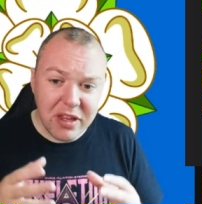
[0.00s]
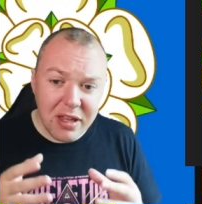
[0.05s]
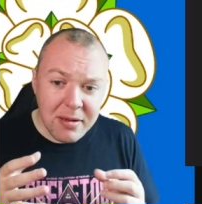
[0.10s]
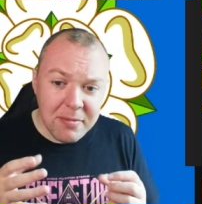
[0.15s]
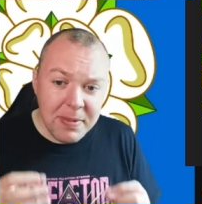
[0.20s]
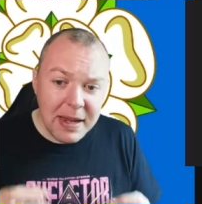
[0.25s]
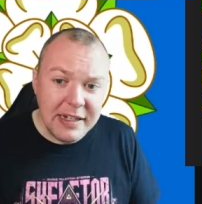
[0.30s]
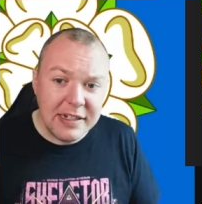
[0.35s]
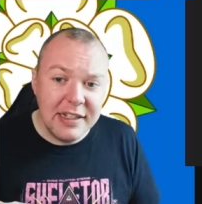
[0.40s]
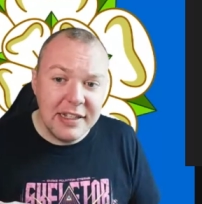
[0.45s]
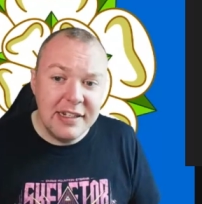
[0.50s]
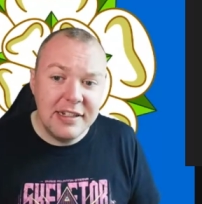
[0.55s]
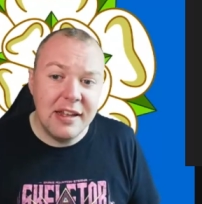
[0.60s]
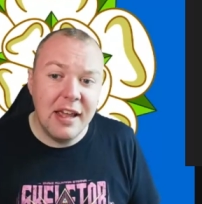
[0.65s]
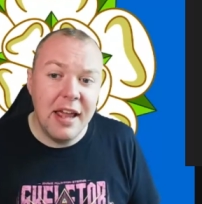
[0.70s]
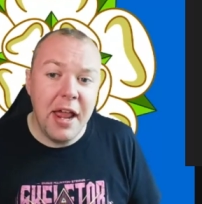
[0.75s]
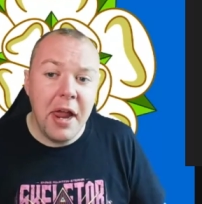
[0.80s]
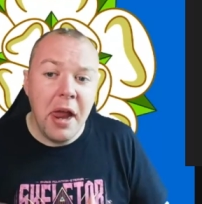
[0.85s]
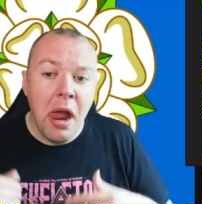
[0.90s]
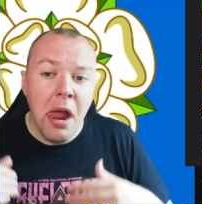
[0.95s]
basically
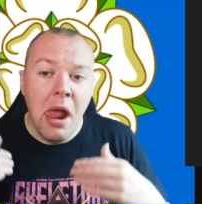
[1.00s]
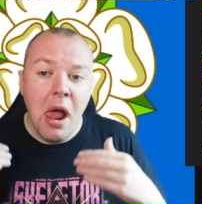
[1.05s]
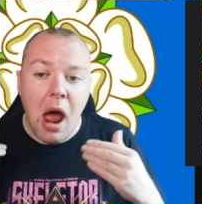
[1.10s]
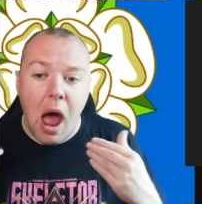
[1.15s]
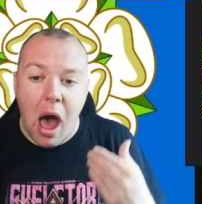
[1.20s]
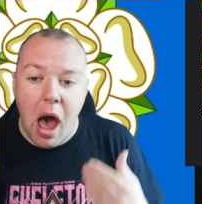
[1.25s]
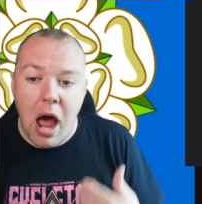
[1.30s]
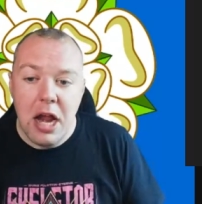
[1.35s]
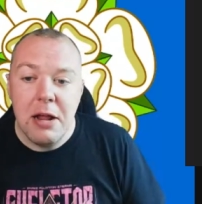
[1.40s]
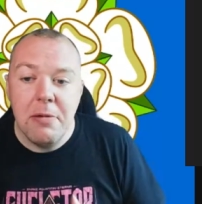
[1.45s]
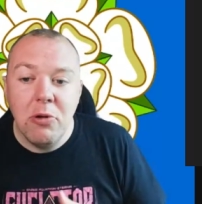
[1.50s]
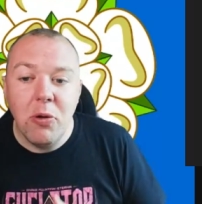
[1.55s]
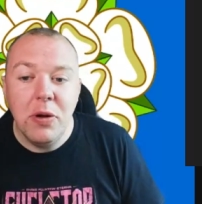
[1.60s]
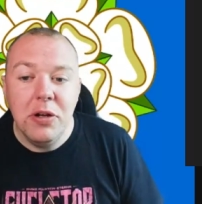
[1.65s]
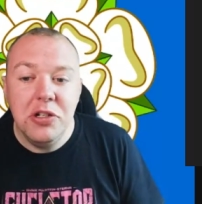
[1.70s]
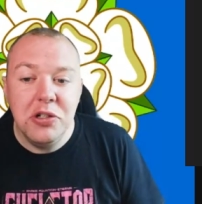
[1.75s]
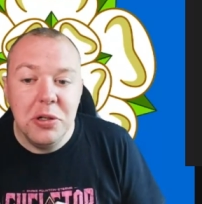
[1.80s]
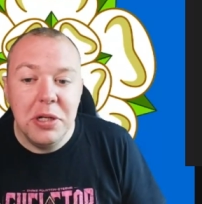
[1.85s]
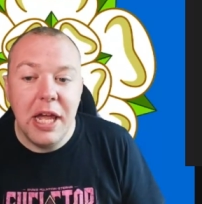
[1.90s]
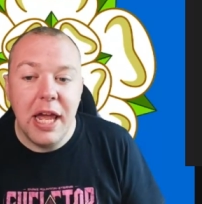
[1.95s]
saying, I am going
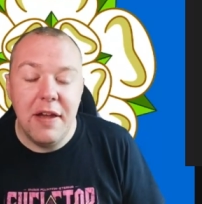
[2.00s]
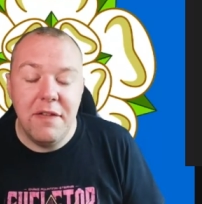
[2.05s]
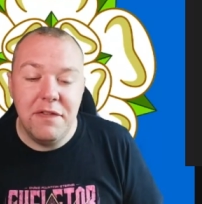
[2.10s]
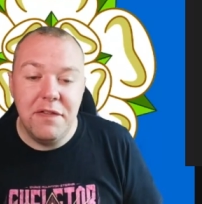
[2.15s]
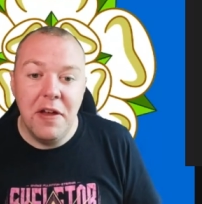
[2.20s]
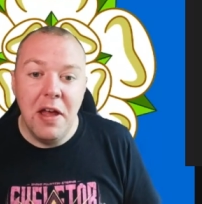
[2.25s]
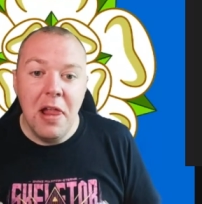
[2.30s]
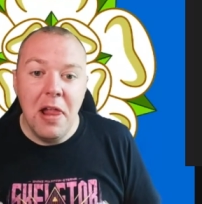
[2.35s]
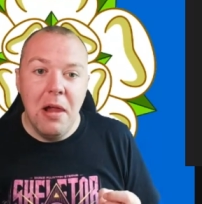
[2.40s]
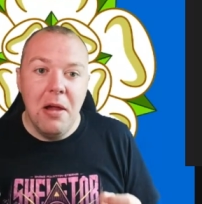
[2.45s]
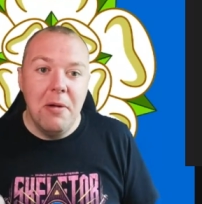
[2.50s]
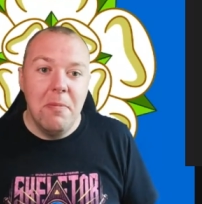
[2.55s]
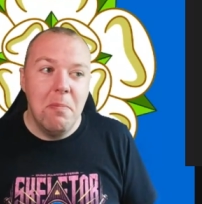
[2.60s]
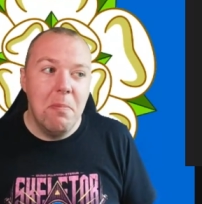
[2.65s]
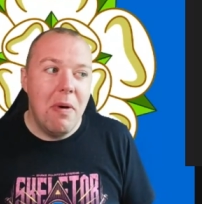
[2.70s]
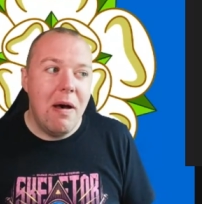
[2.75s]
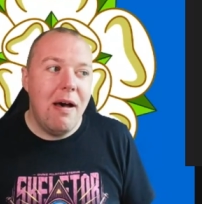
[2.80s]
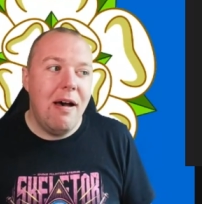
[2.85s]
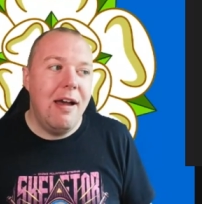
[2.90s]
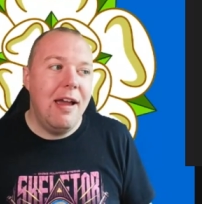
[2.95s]
to give
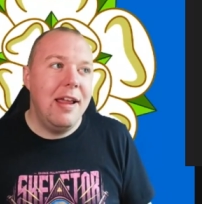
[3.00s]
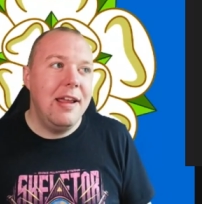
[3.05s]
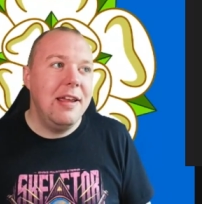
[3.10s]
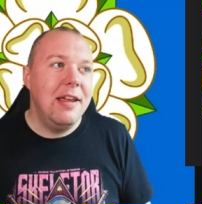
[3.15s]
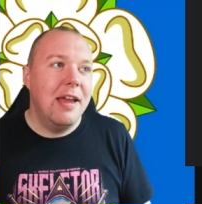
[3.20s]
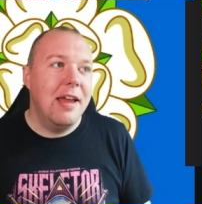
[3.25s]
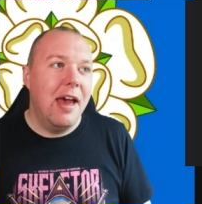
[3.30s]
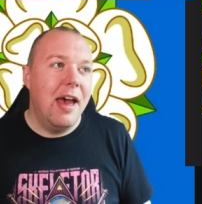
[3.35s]
my,